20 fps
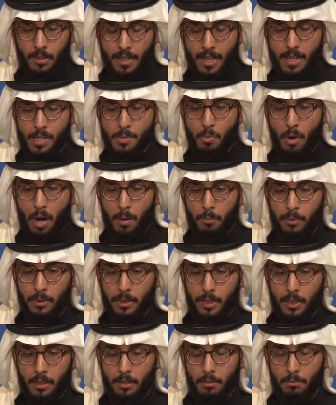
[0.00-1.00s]
that is
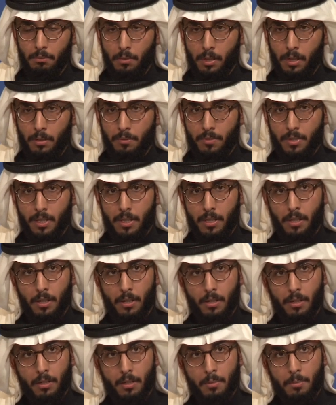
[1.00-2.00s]
probably one of
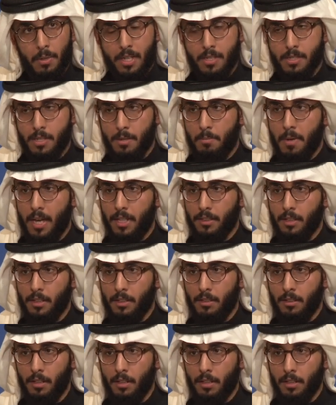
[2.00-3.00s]
the biggest impact
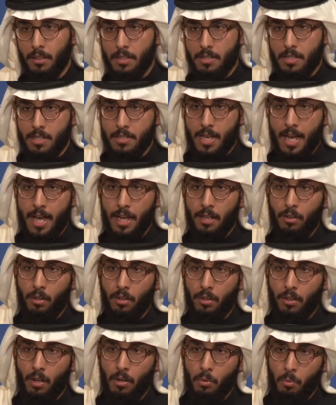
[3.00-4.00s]
that this has had
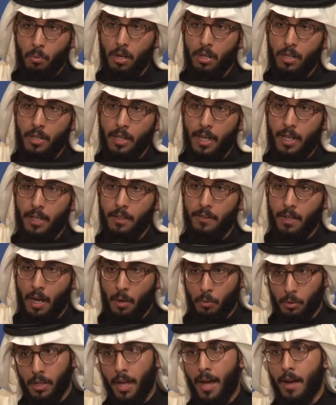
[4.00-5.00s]
on our work and
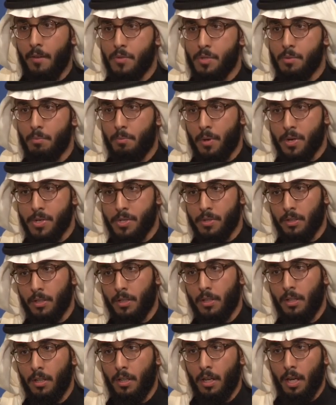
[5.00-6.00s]
our lives
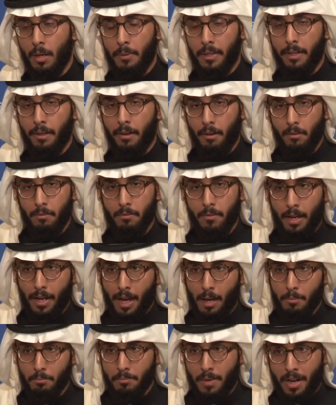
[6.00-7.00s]
personally. I mean, I
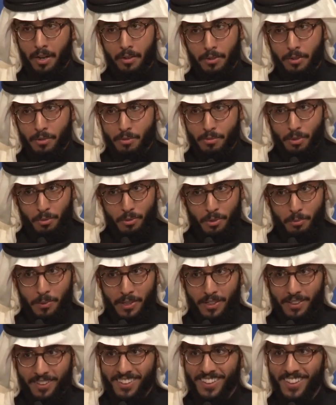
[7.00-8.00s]
got married through social
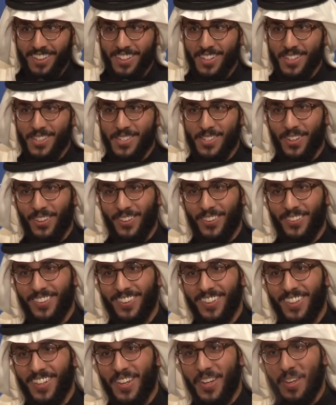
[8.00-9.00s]
media, so.
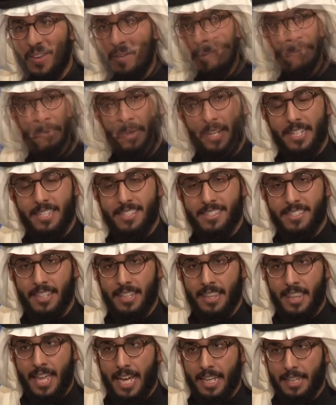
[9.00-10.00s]
But
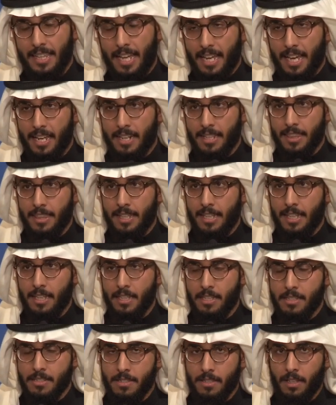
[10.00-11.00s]
it's that kind of thing
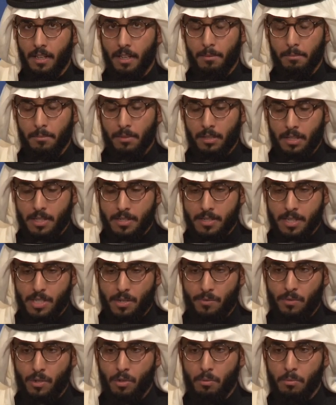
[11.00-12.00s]
is the
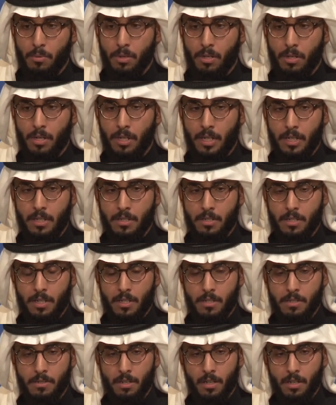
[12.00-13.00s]
sense of humor
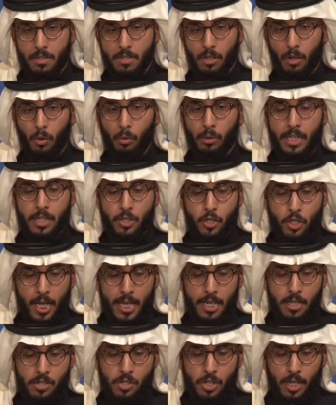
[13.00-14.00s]
is slowly
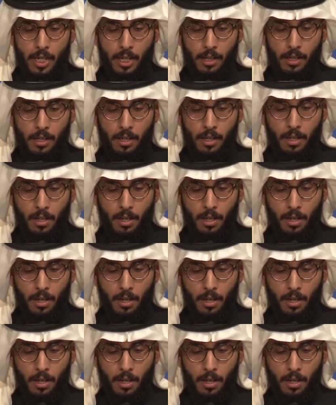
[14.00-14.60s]
changing